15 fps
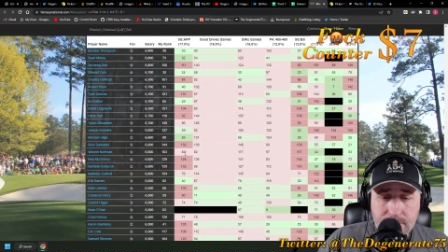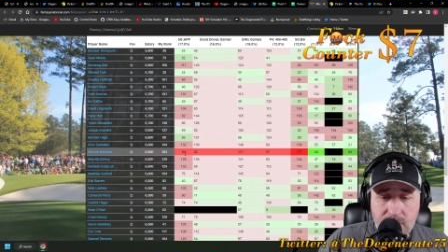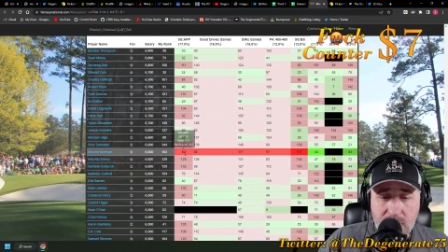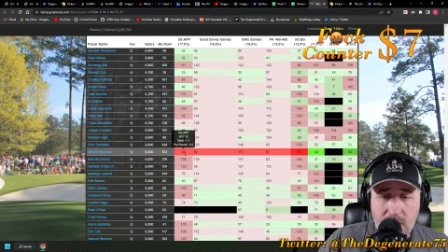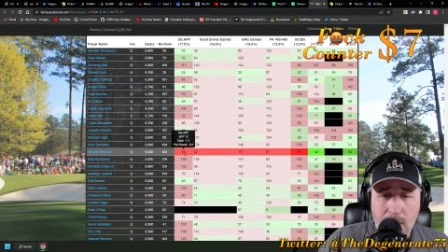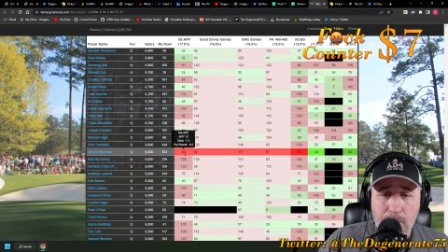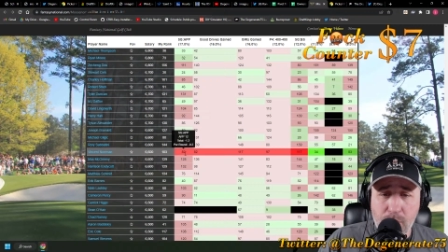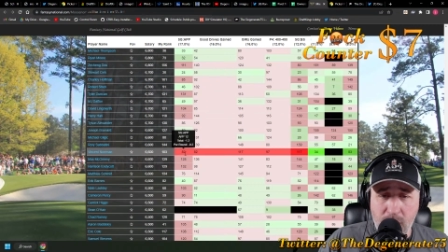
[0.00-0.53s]

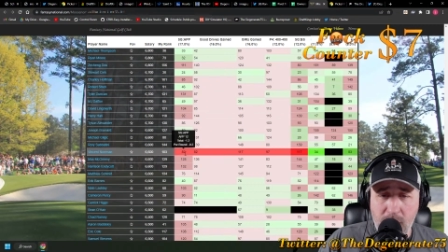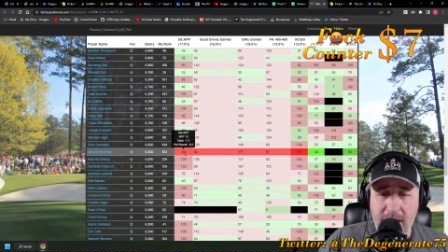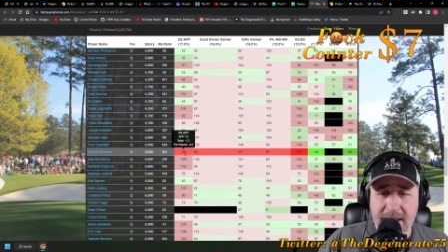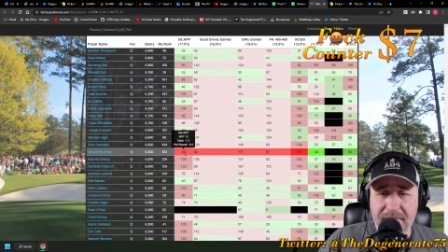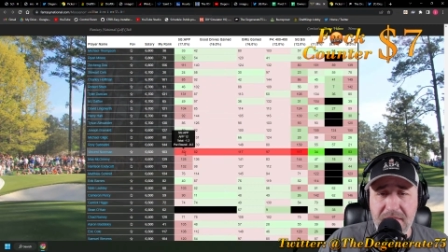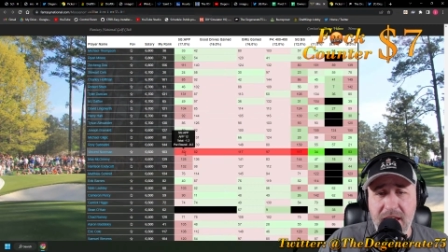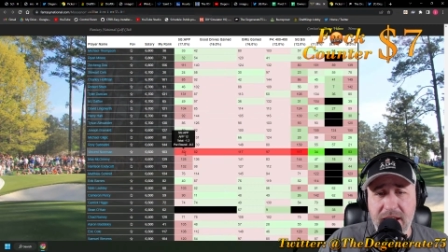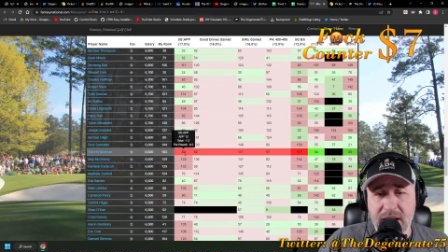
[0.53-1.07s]

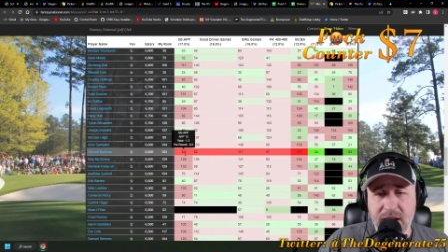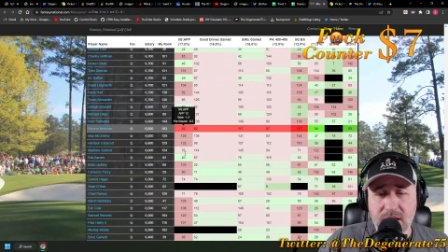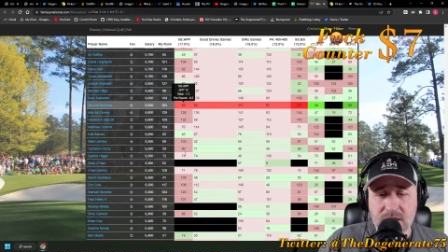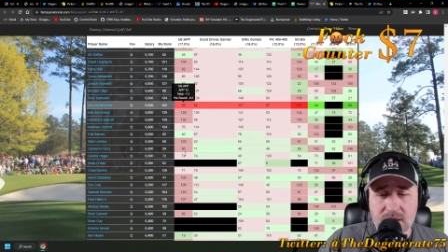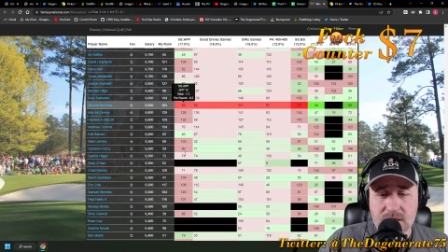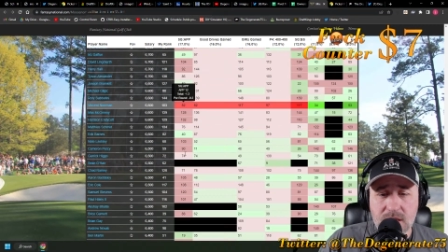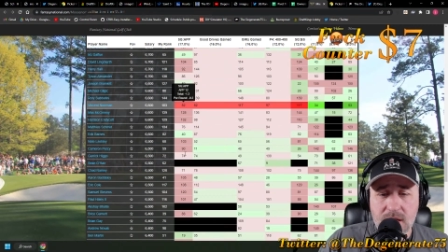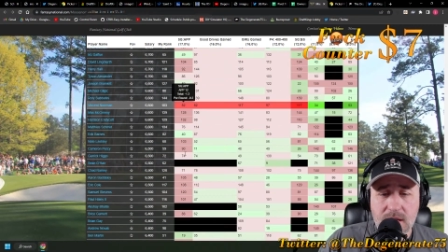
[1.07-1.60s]
Brian, that
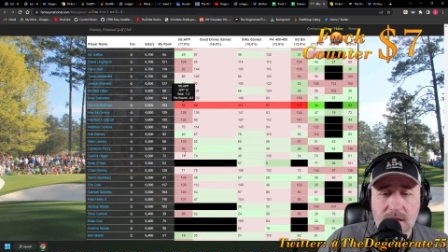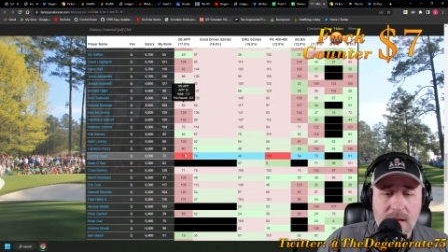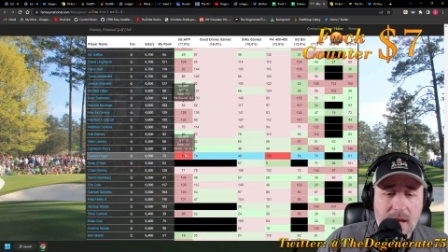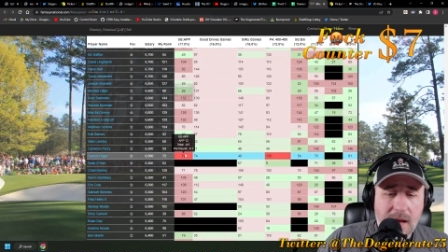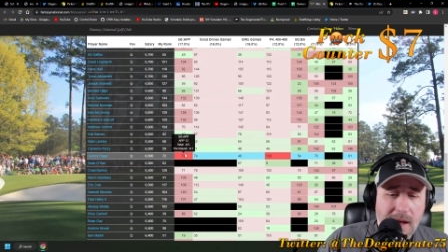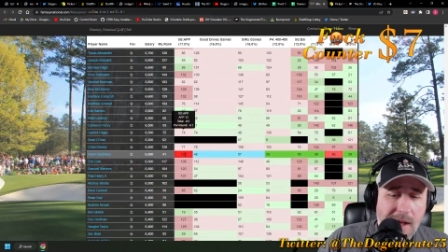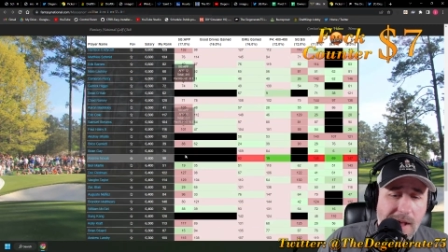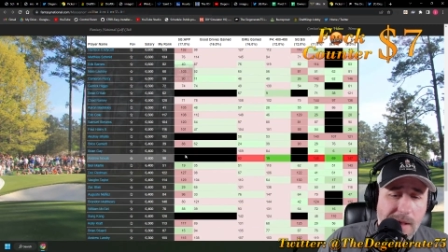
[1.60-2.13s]
is.
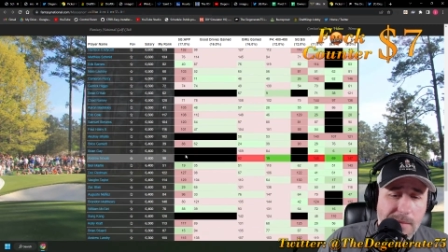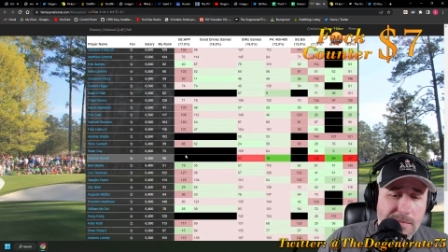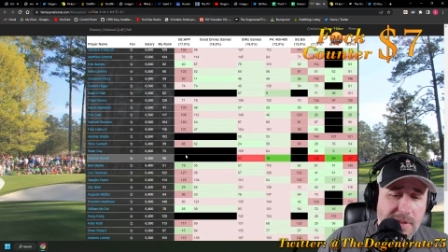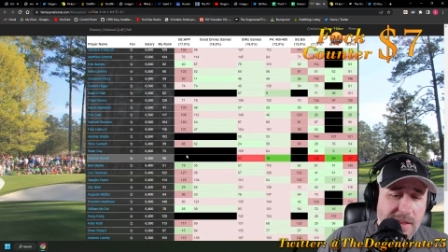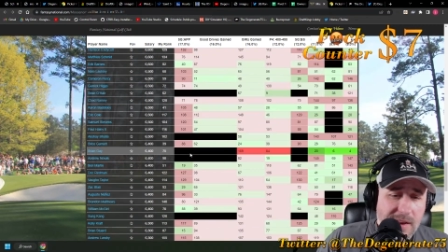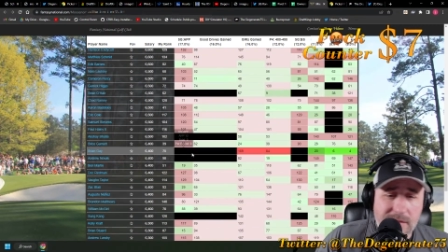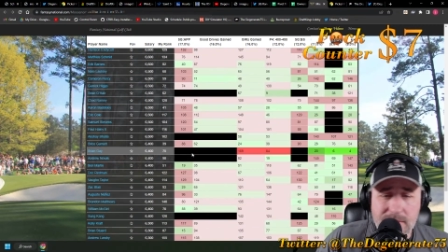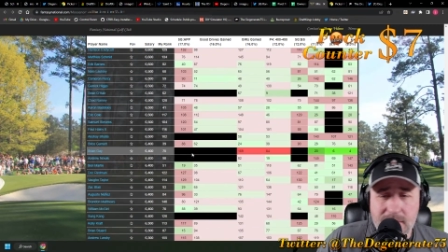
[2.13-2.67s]

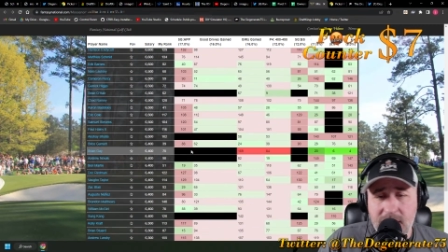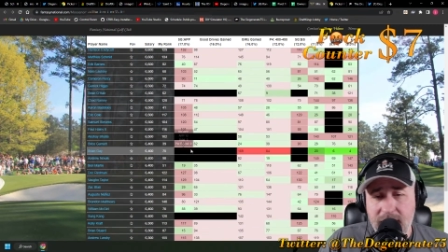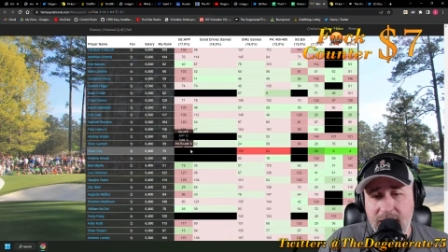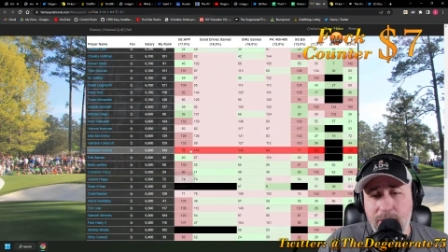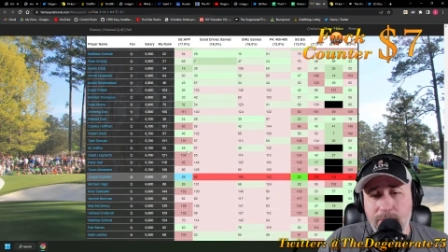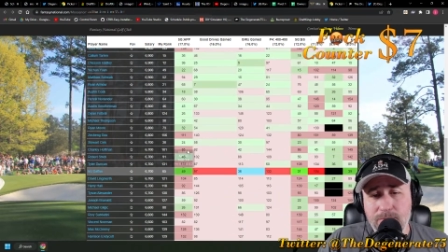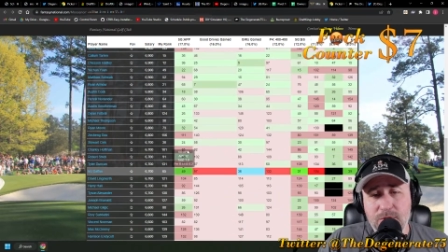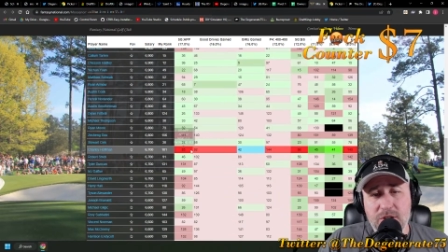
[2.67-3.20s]
There you
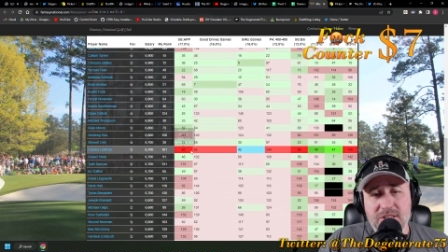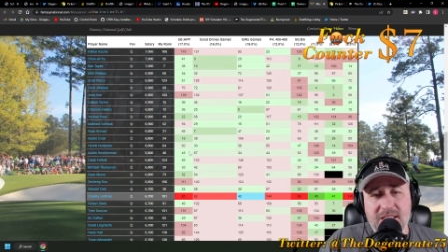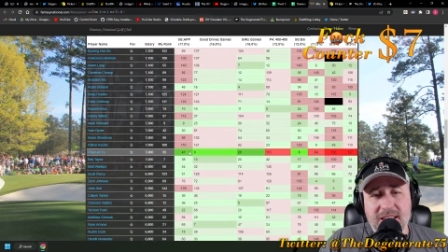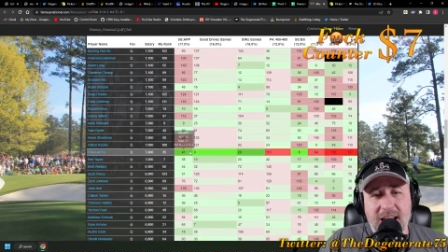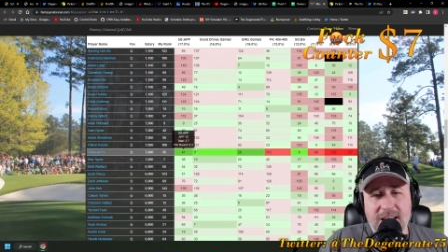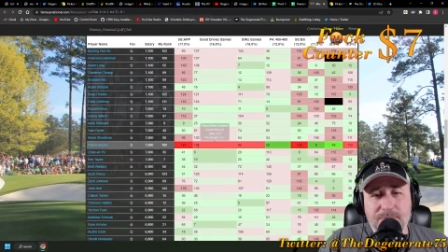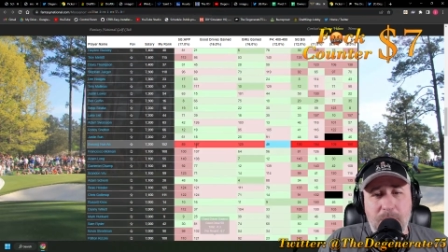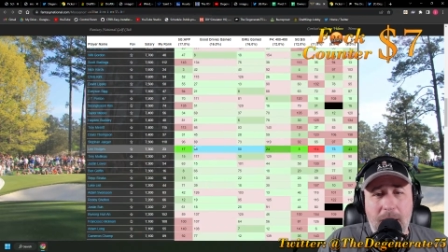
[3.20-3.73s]
go. Those are the
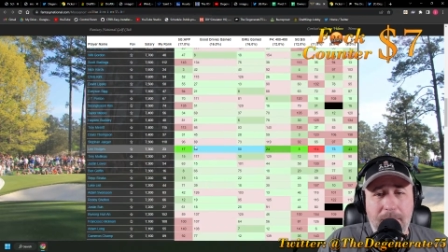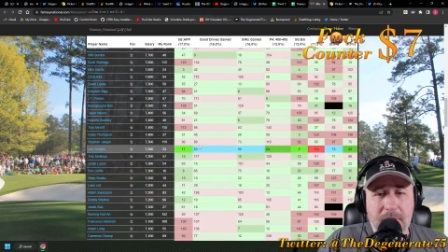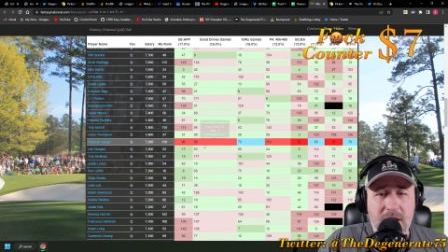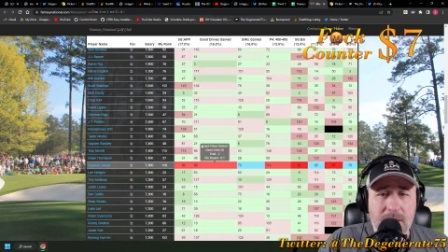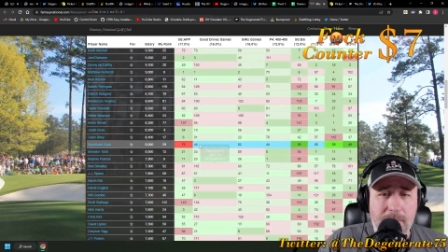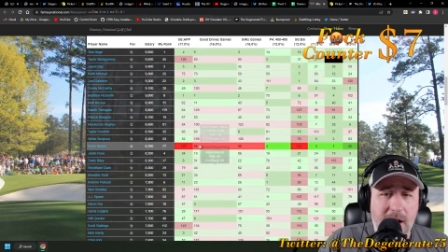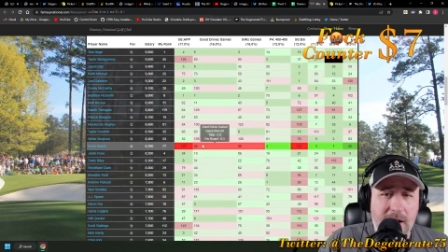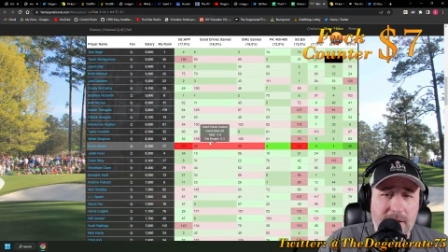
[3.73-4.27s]
guys popping in
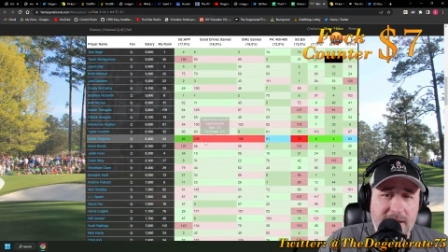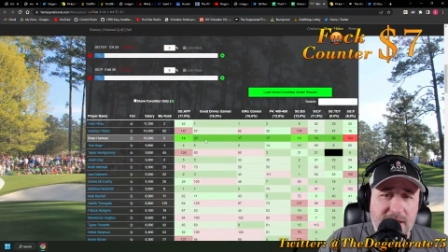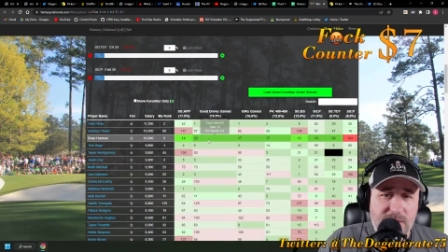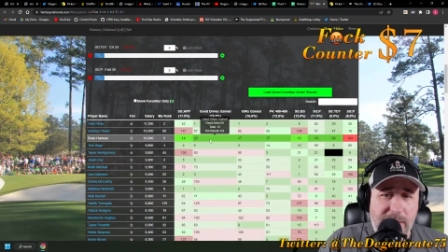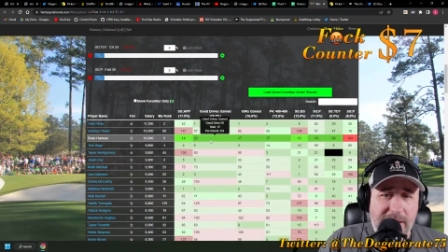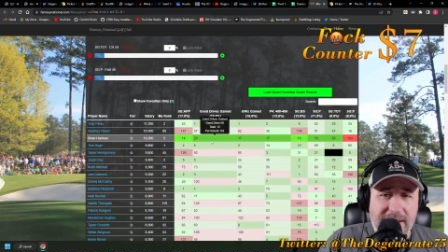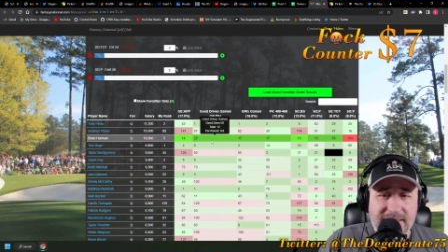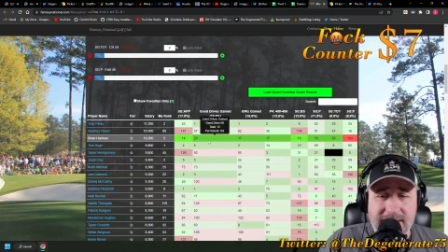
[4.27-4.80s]
the model. Here's
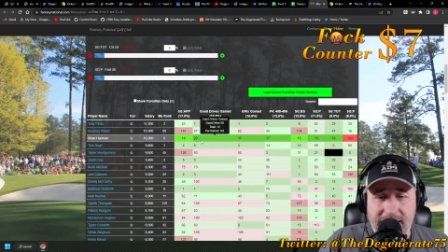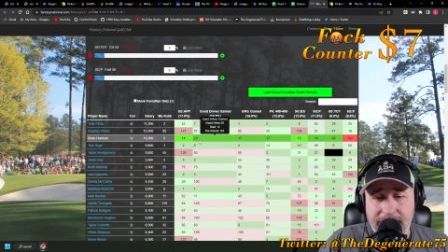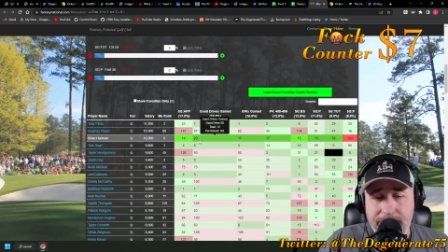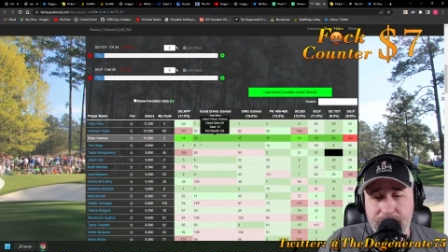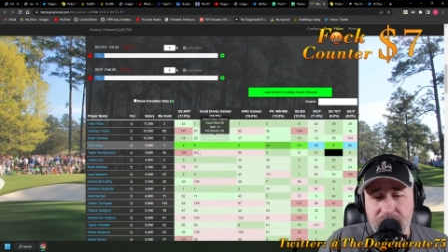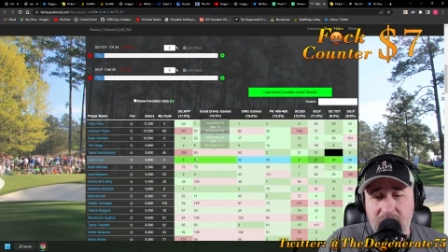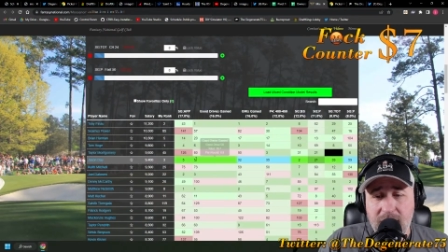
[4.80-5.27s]
what I'll tell you.